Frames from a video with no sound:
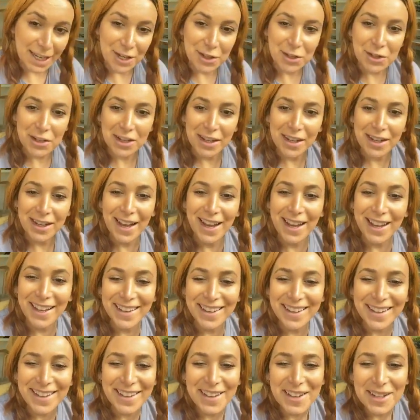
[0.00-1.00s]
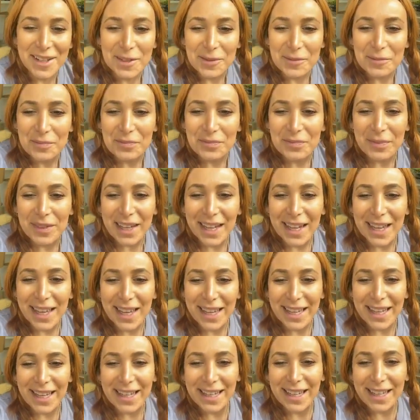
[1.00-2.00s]
itchy
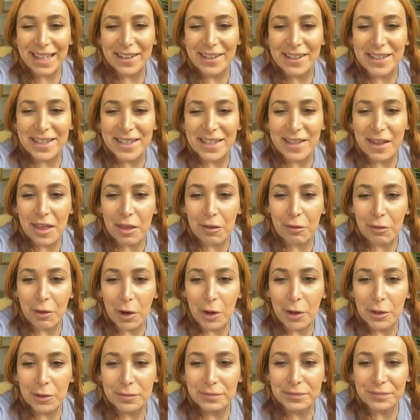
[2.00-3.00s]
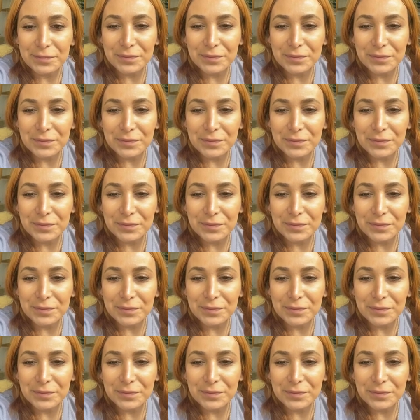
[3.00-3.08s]
ears and throat.